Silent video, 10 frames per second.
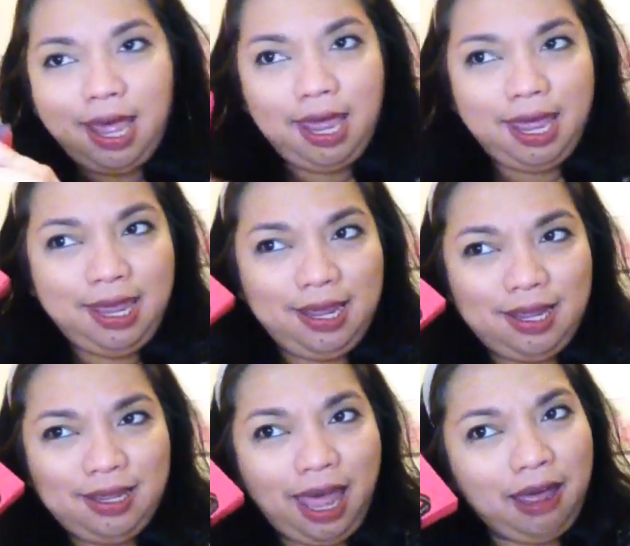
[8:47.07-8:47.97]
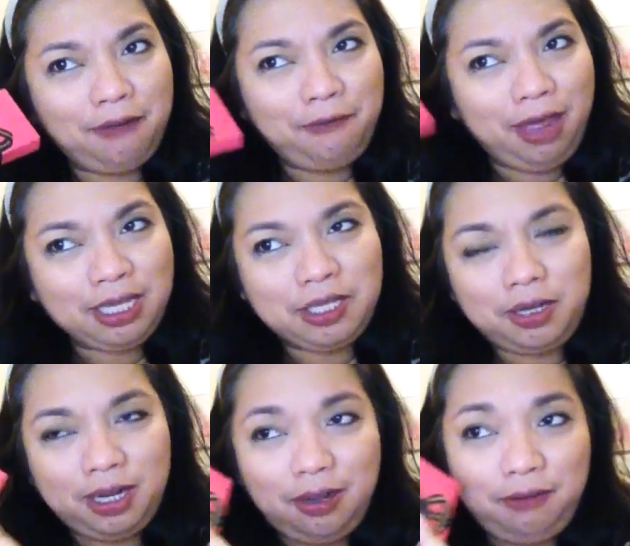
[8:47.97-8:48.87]
I have
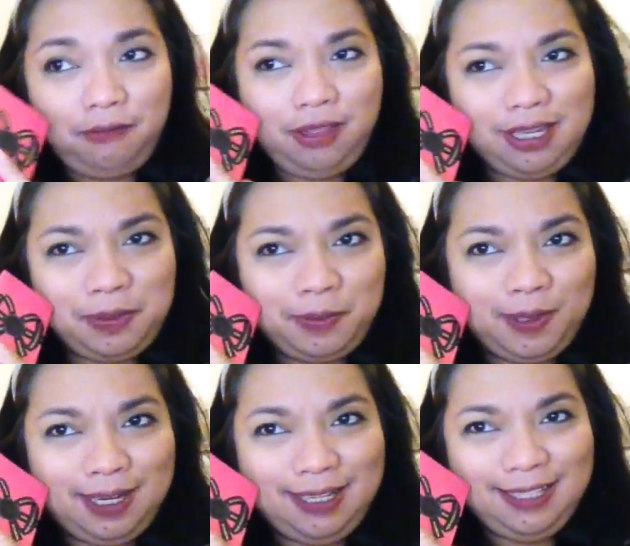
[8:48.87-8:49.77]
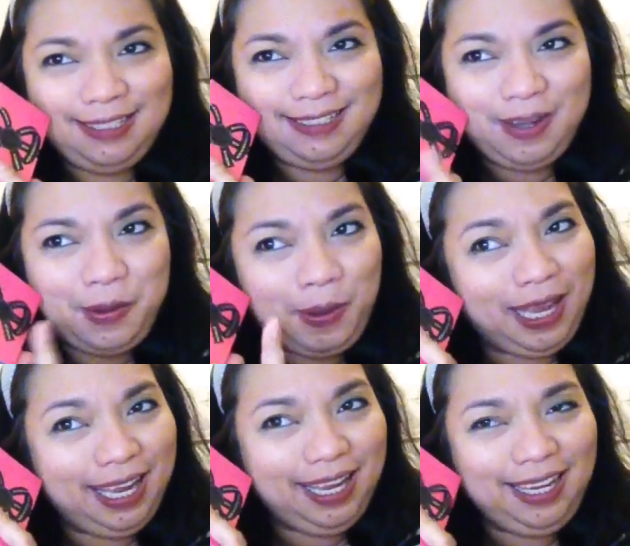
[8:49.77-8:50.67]
extra of this one.
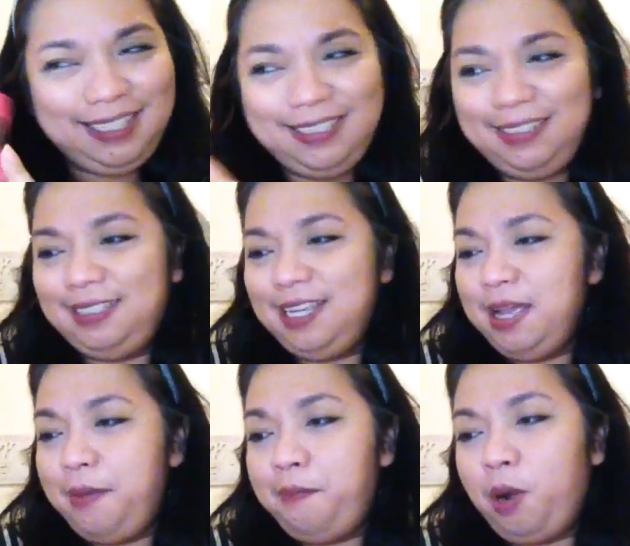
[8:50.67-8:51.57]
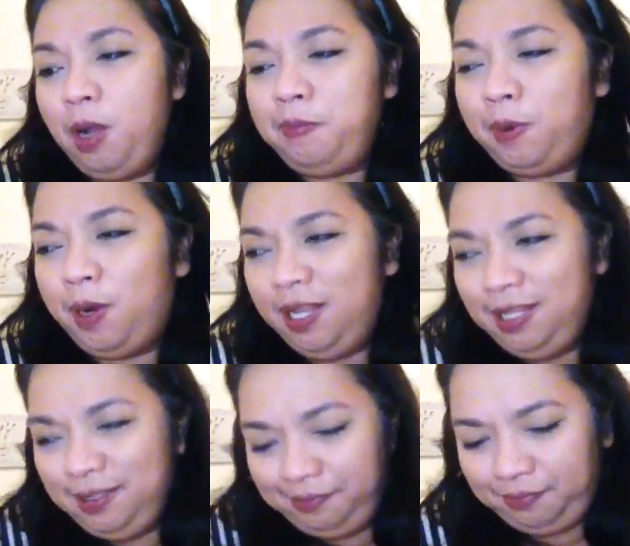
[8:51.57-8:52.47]
Okay.
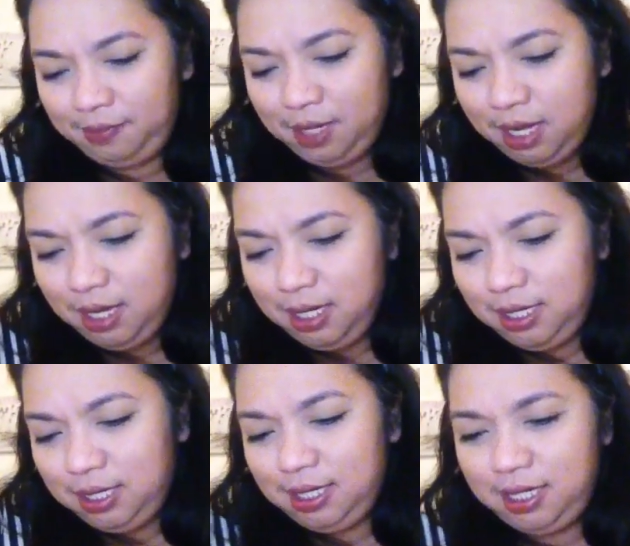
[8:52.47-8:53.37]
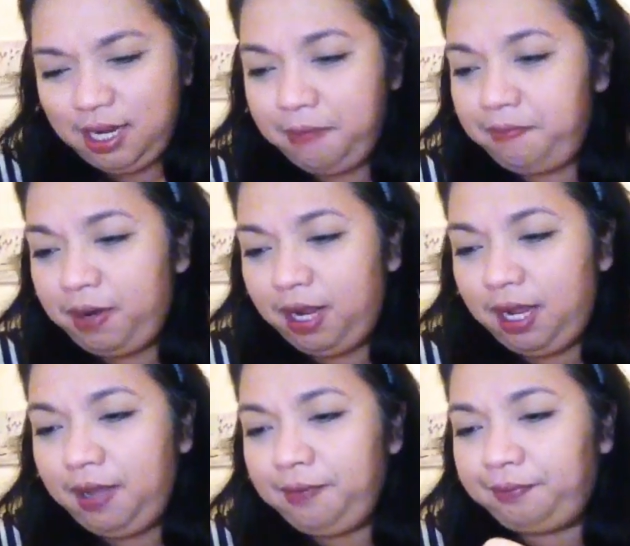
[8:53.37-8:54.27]
Bonbon.
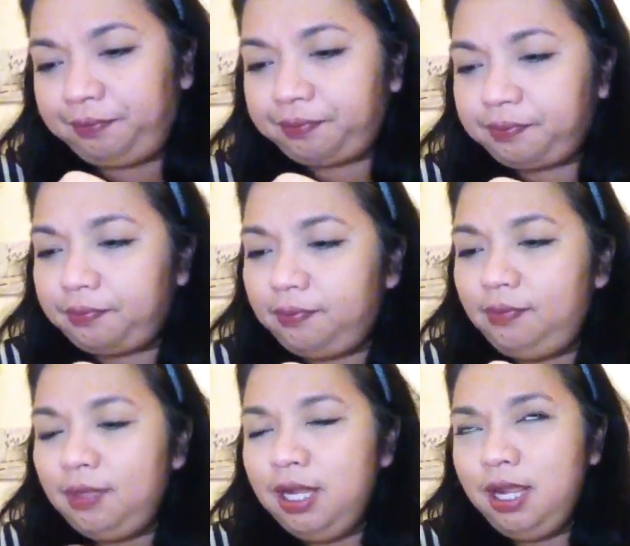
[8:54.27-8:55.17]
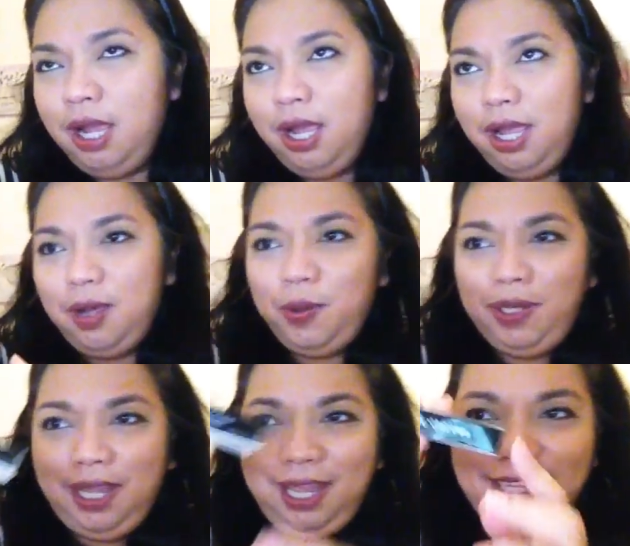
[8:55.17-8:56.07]
Siyempre.
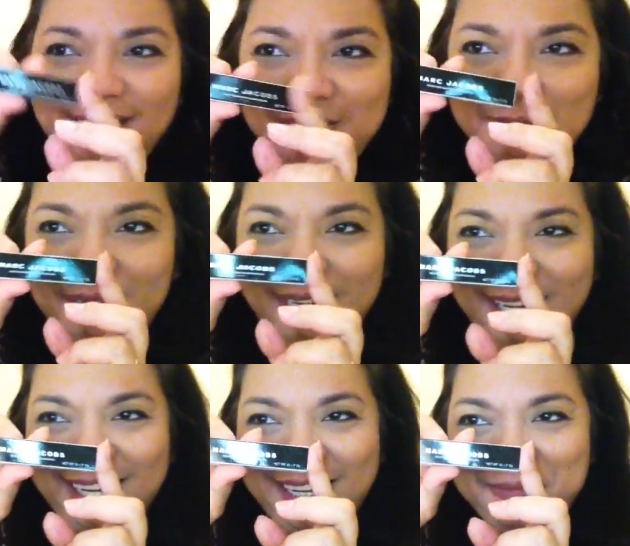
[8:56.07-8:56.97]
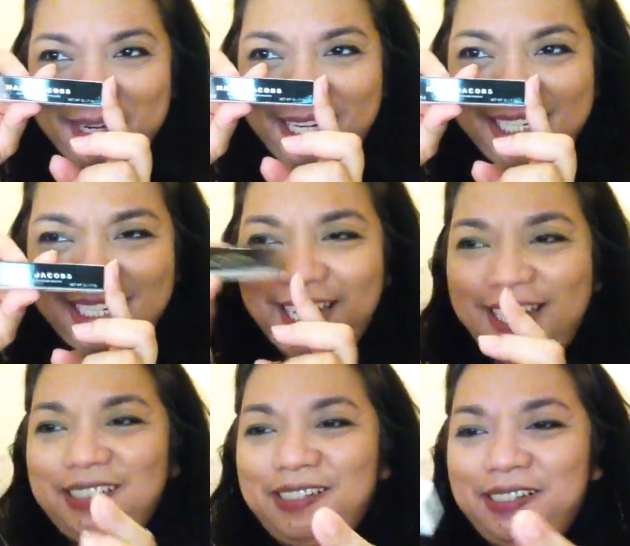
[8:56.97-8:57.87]
Okay, this one, Marc
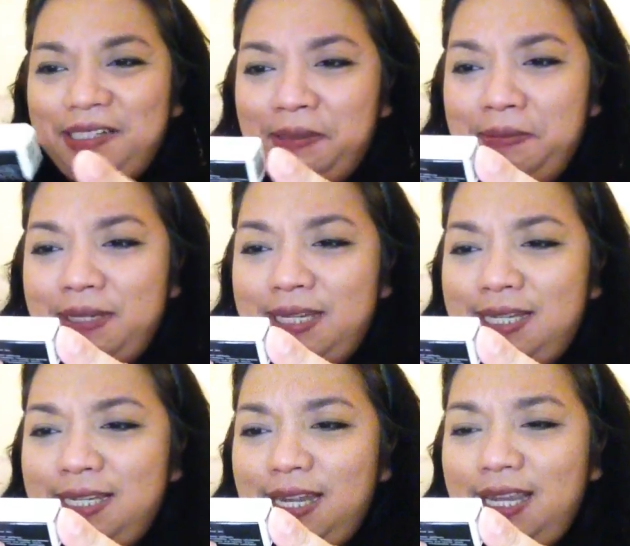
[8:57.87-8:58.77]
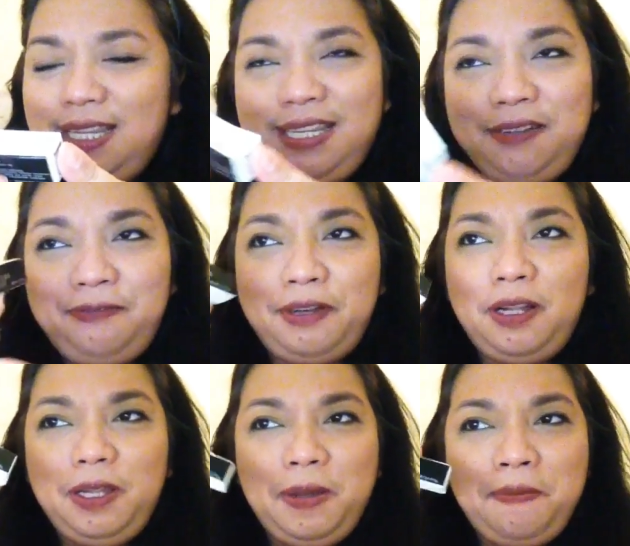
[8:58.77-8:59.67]
Jacobs. It's a
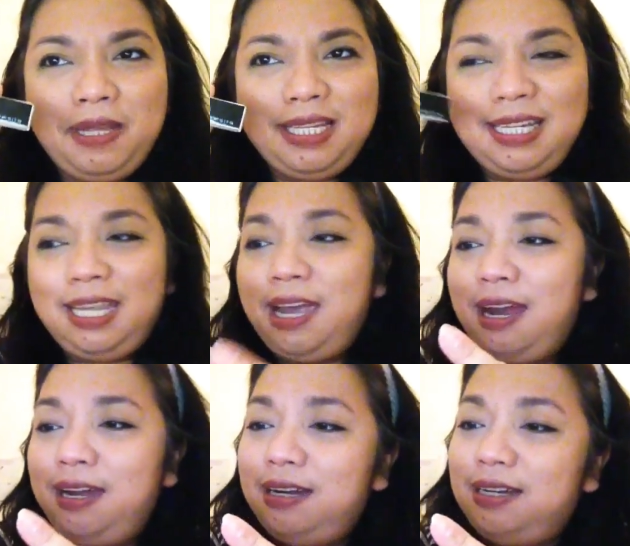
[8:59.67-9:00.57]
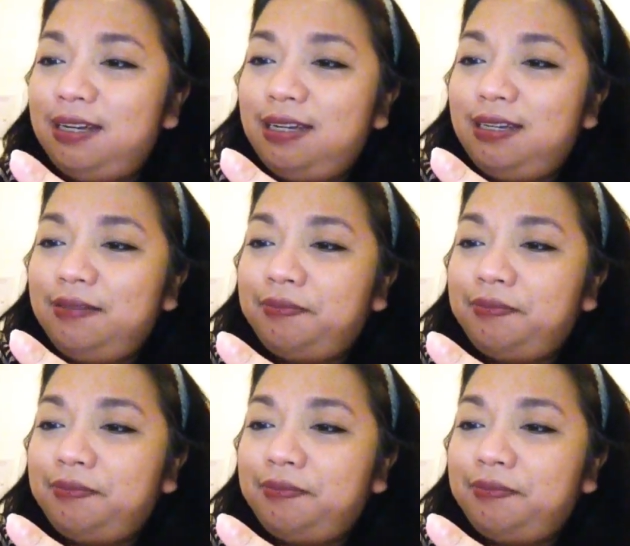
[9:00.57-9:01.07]
volume mascara.